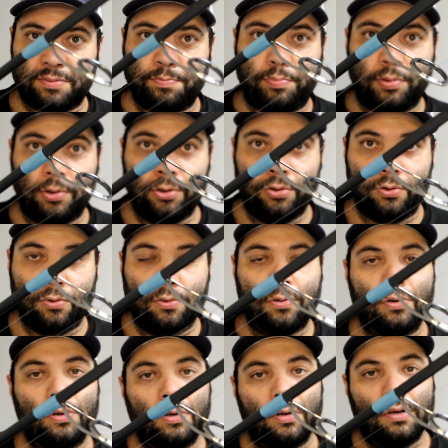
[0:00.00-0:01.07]
blue
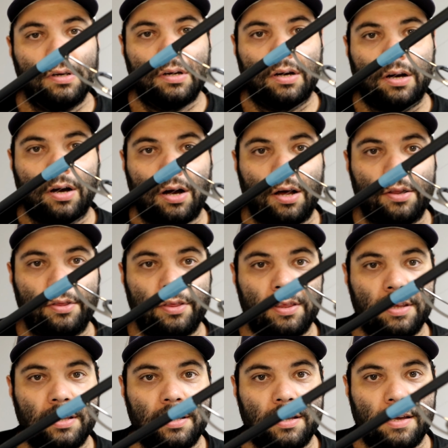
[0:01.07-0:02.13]
on
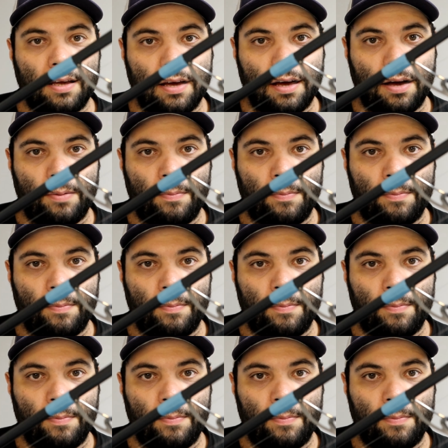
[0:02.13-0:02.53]
the